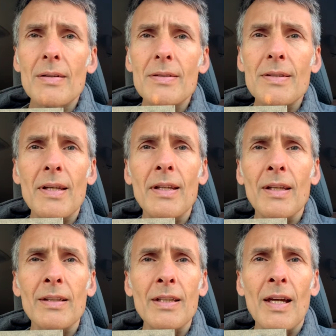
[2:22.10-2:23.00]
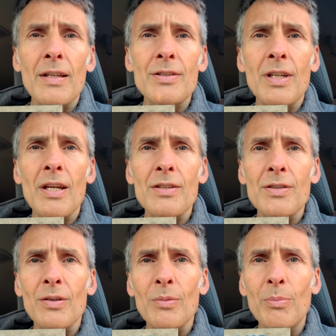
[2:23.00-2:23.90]
sitting in the
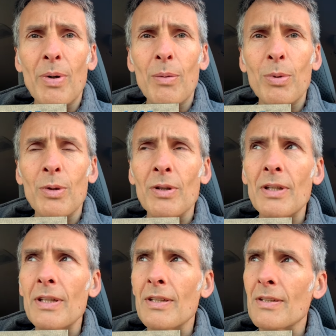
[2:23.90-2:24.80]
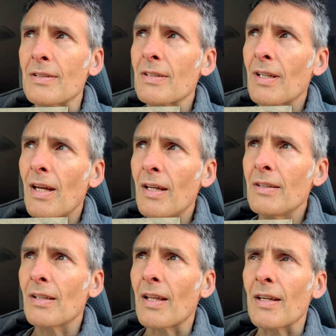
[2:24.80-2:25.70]
educational bubble is
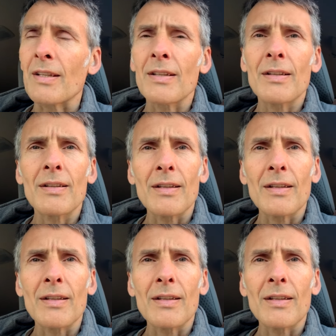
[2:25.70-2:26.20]
kind of like